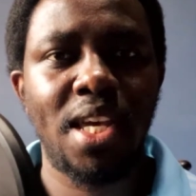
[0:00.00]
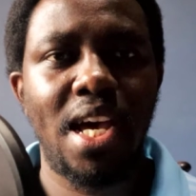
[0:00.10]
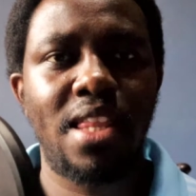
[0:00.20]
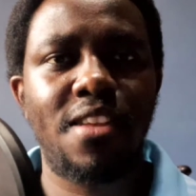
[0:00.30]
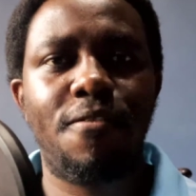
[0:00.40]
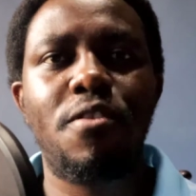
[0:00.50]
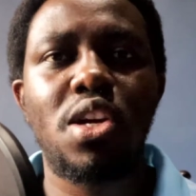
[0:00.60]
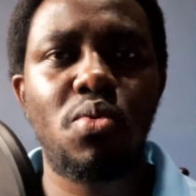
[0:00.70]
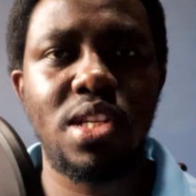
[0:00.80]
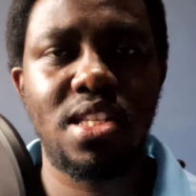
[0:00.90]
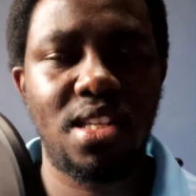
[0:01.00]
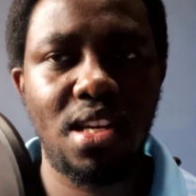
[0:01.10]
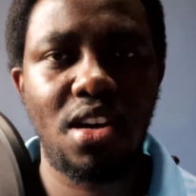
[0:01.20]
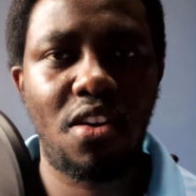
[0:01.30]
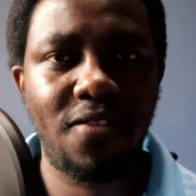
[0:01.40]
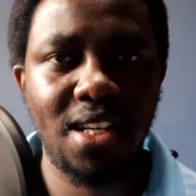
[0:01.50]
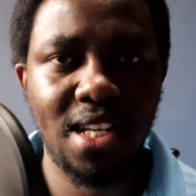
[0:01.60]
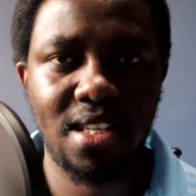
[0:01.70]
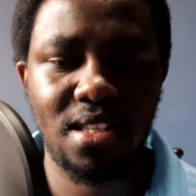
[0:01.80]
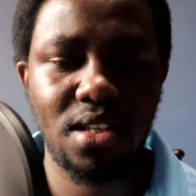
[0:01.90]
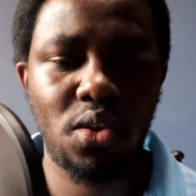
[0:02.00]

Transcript: and the frequency of the test.